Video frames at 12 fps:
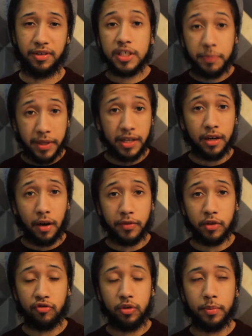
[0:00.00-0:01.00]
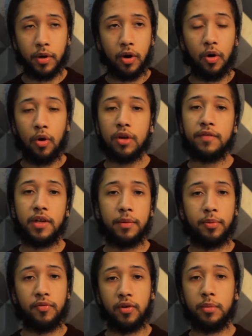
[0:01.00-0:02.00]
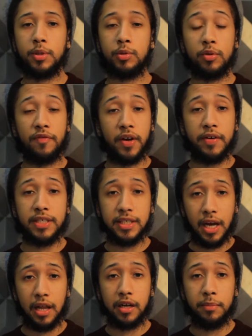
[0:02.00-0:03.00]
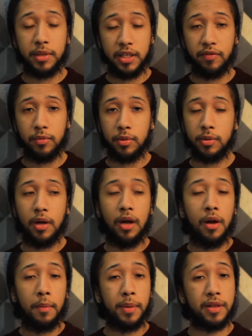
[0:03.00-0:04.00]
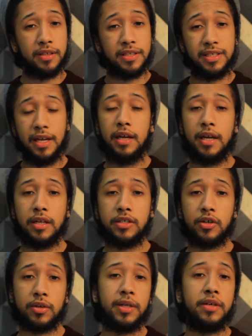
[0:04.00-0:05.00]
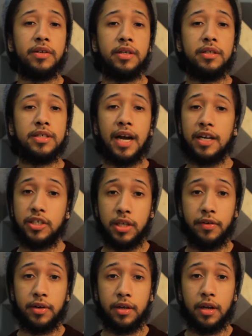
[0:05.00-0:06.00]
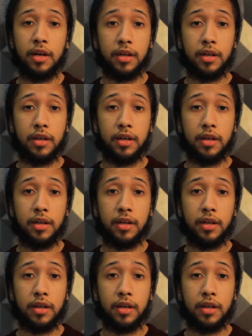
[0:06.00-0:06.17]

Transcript: Speaking of the group, all of their performances are very solid and believable, but the standouts are clearly Ty Sheridan